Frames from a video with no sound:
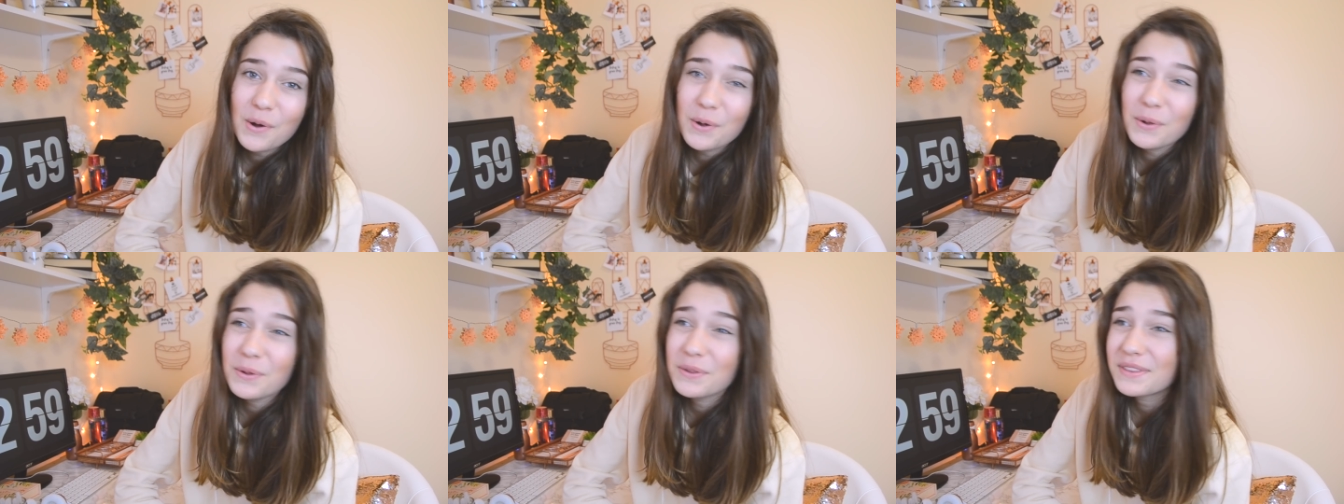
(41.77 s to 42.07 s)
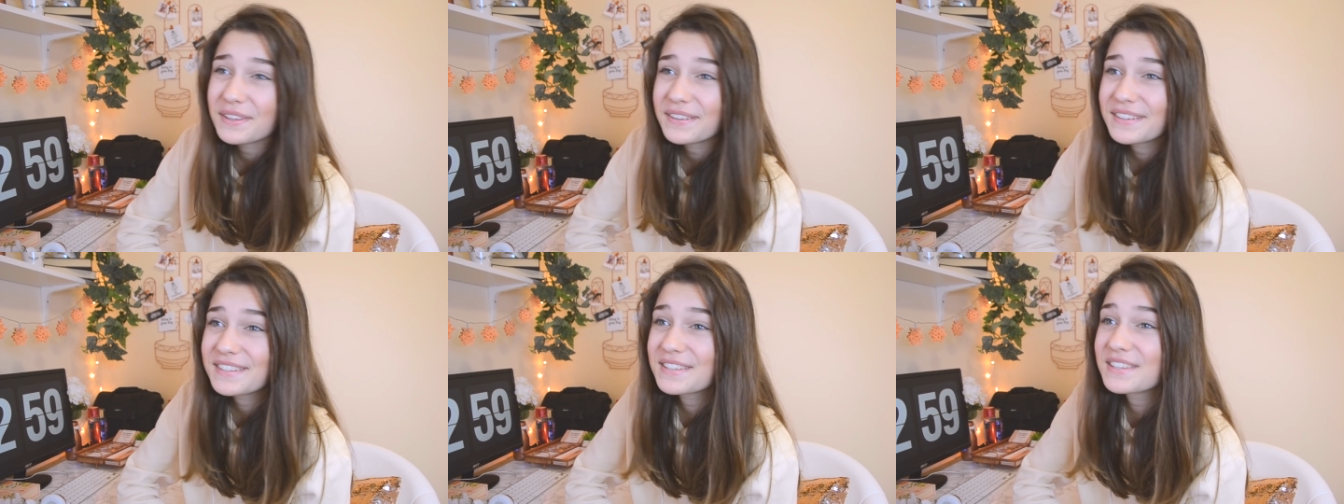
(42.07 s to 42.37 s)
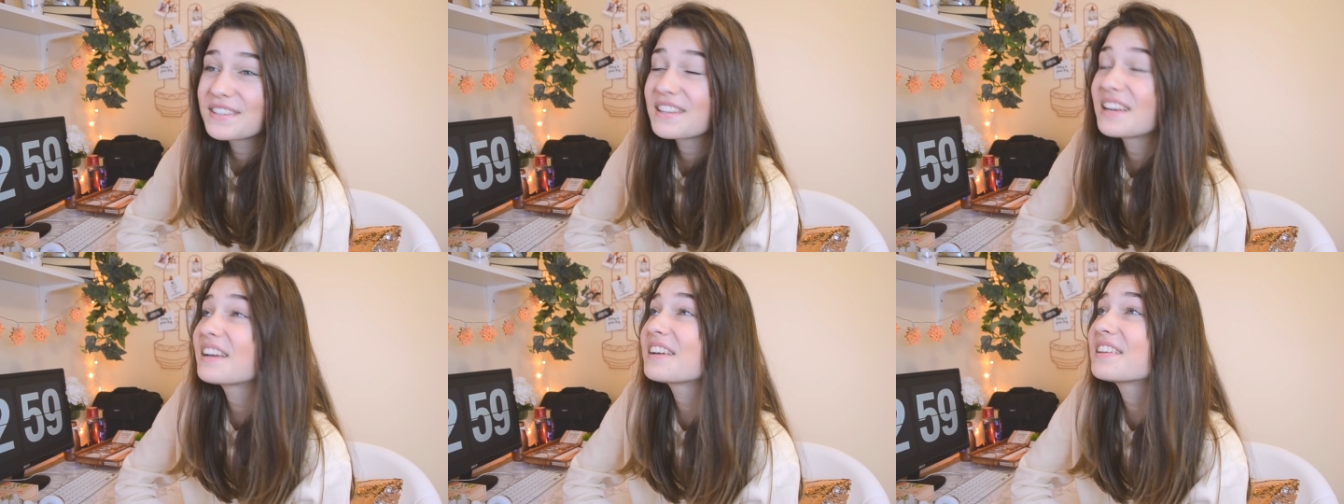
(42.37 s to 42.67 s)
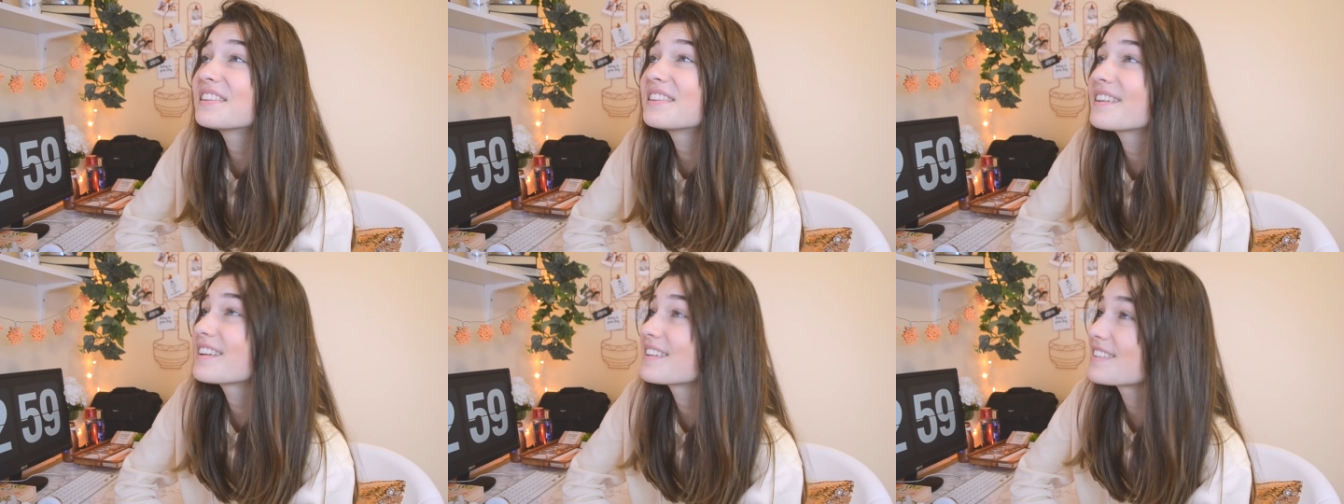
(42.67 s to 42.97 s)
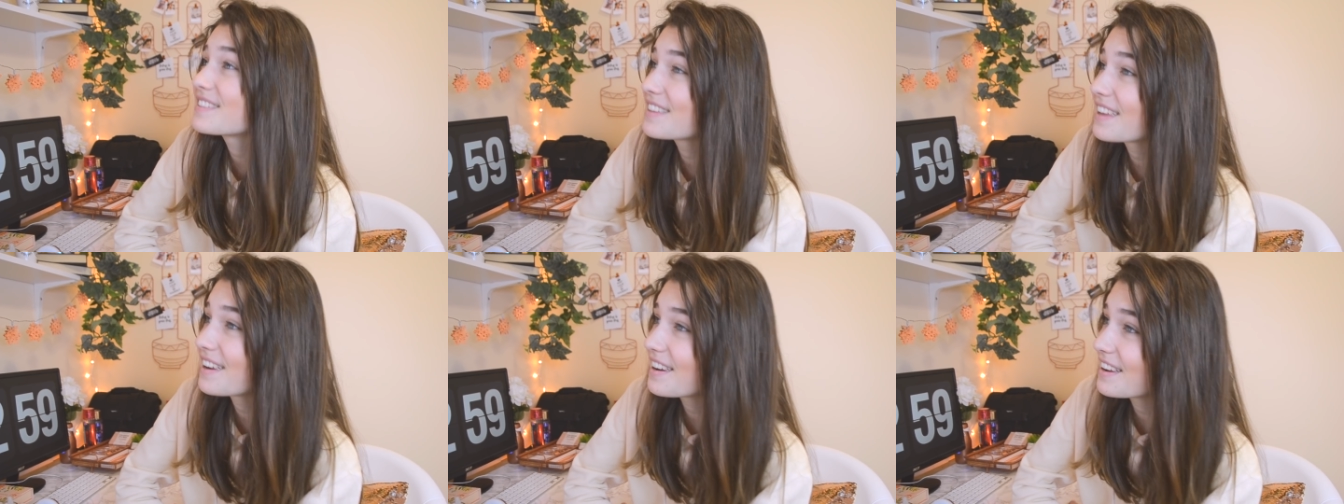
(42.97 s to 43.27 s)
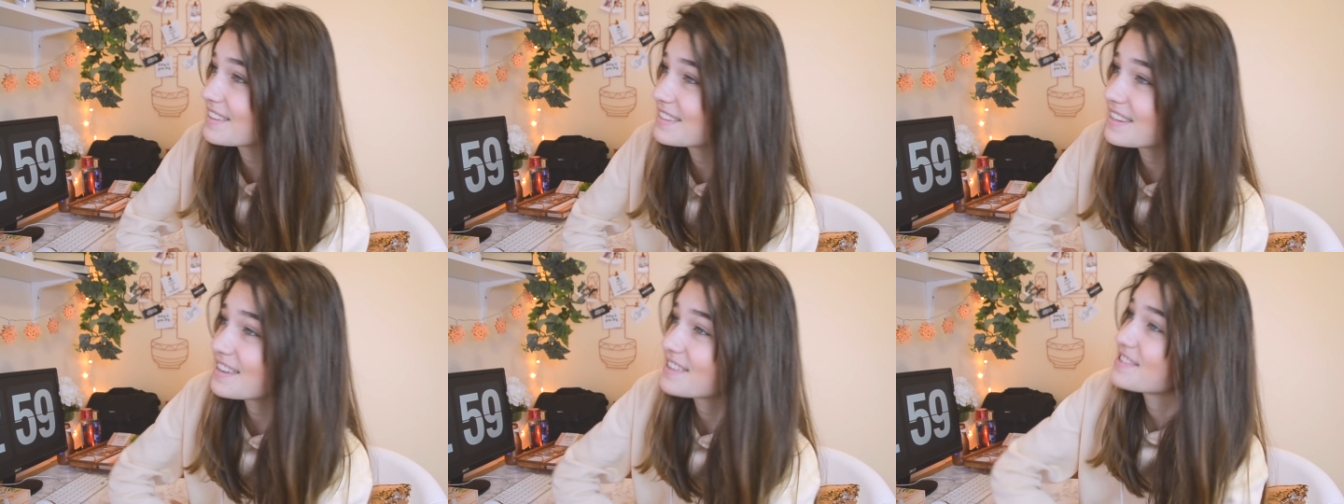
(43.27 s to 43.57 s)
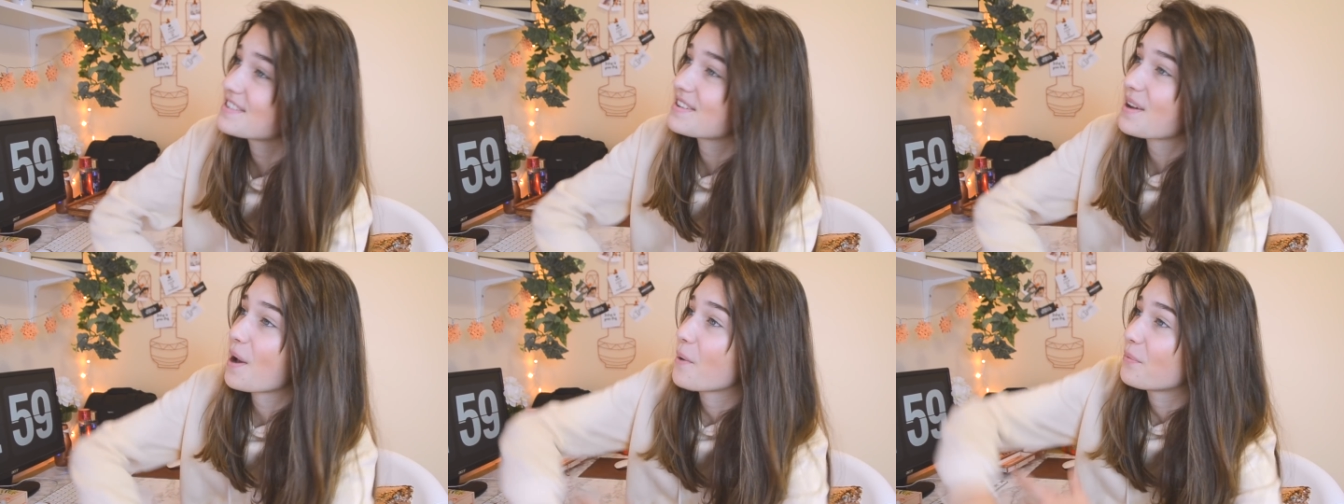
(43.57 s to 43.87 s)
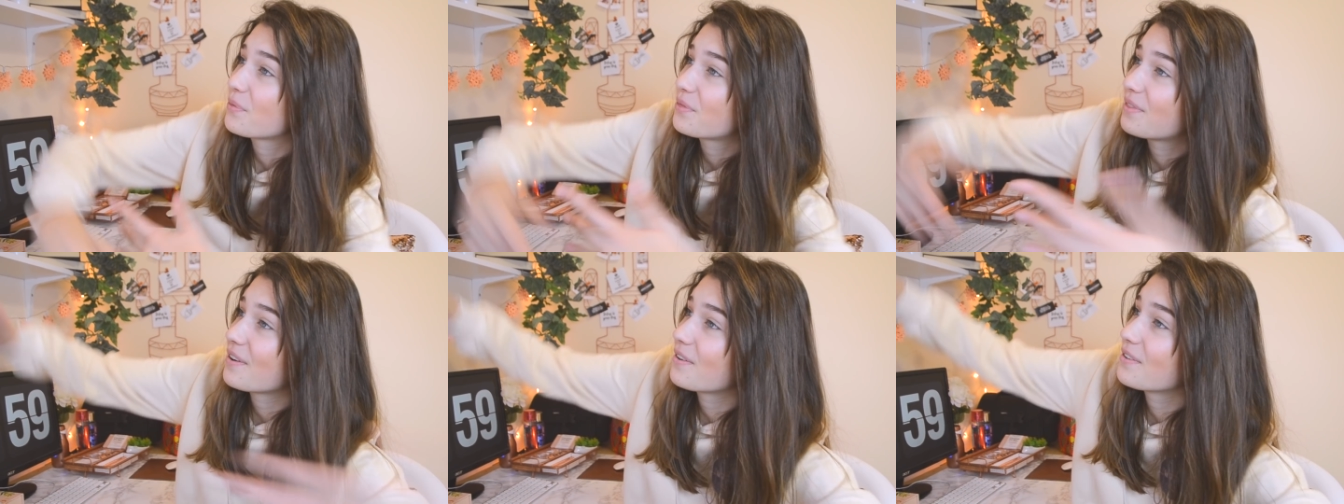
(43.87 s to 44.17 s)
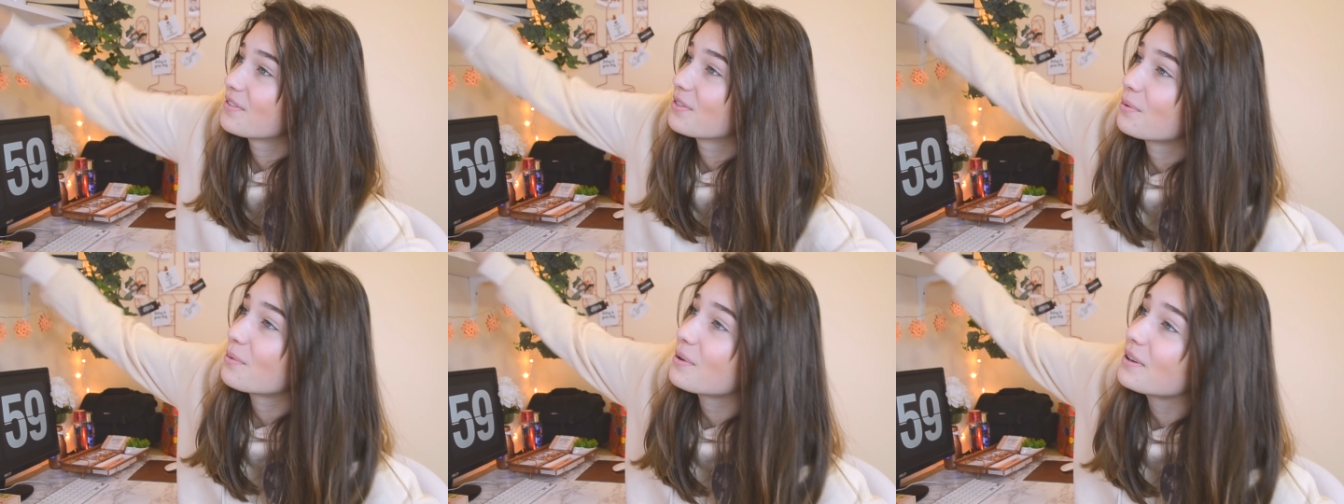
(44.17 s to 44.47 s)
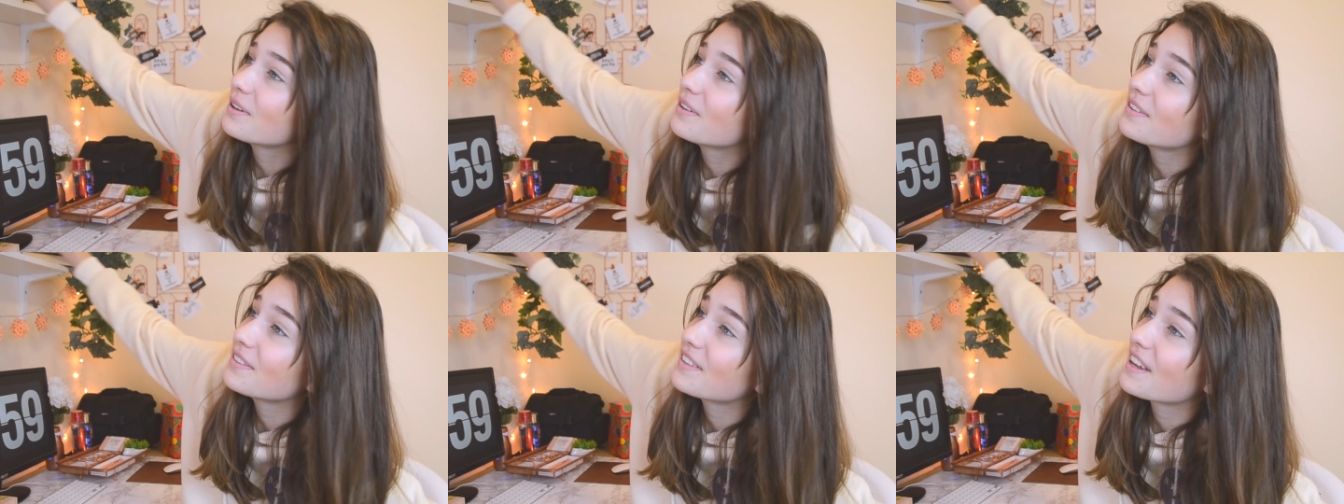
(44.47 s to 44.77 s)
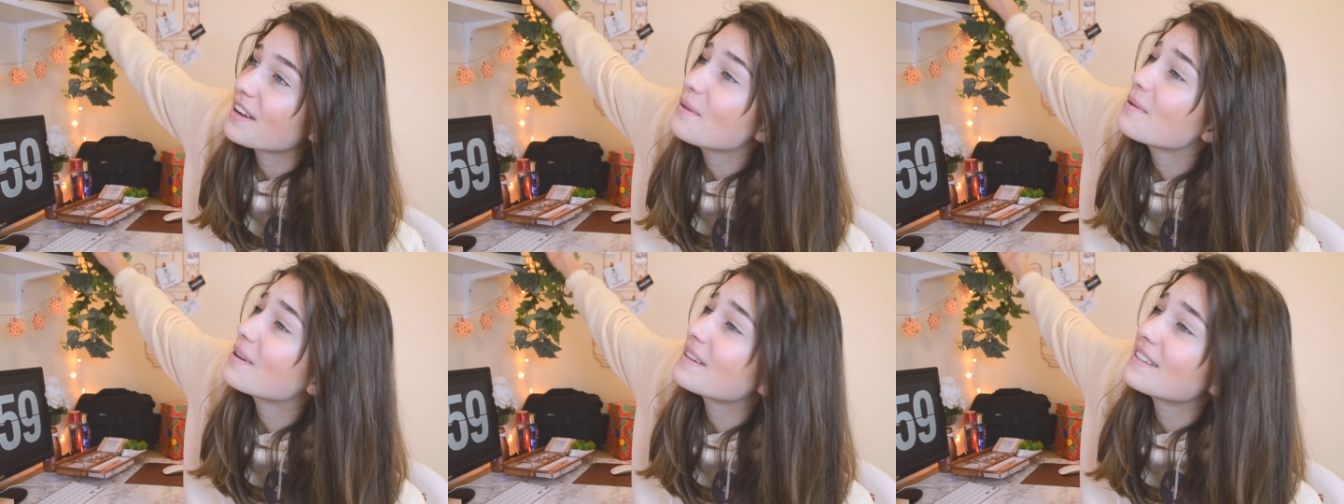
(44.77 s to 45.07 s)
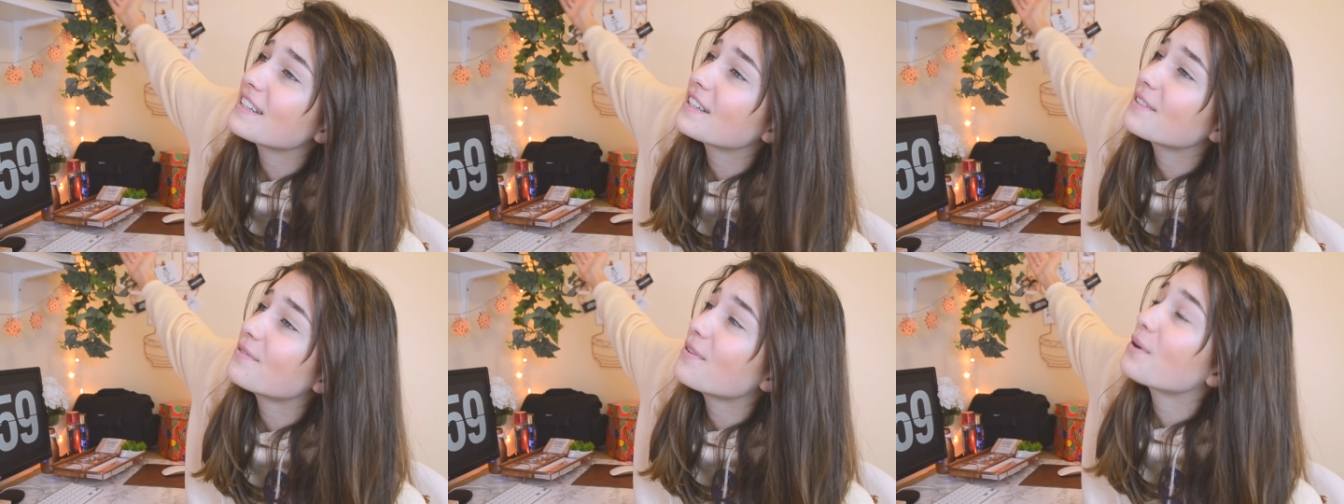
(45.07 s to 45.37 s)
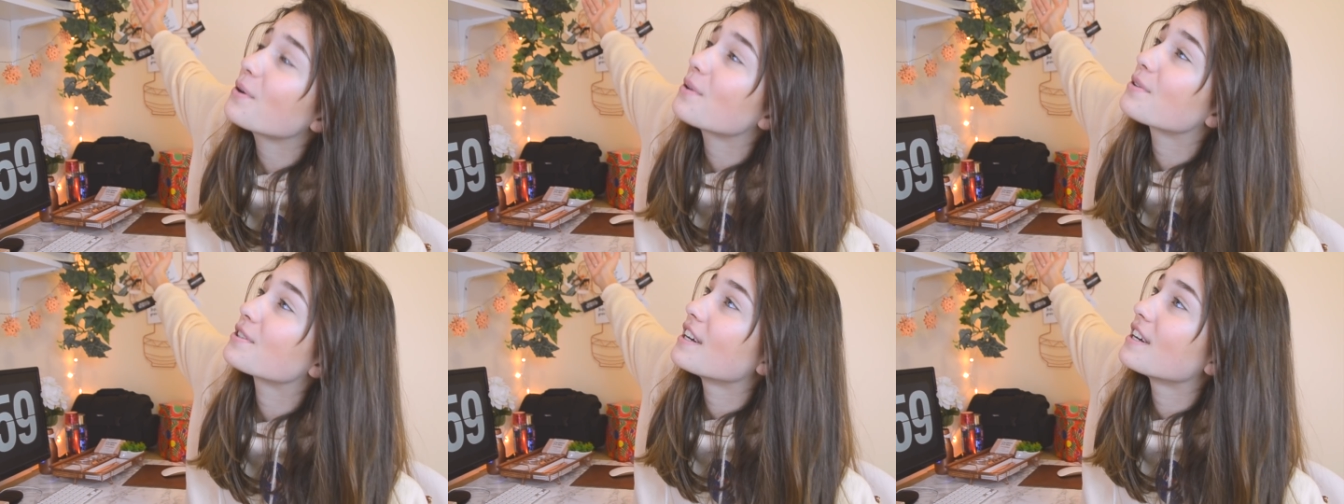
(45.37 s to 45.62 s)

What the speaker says: all the aesthetic things that exist out there in the world that you can take photos